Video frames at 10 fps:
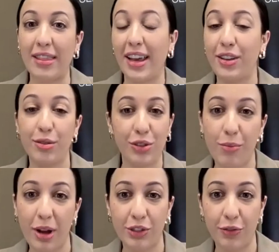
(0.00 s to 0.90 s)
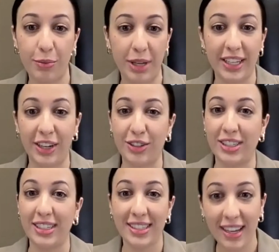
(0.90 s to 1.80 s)
Thank you so much for being here to
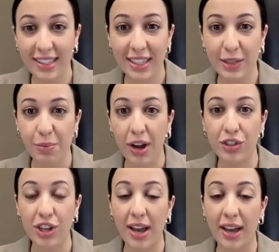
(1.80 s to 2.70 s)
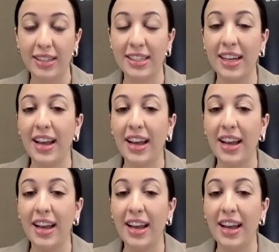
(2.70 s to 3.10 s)
discuss this project.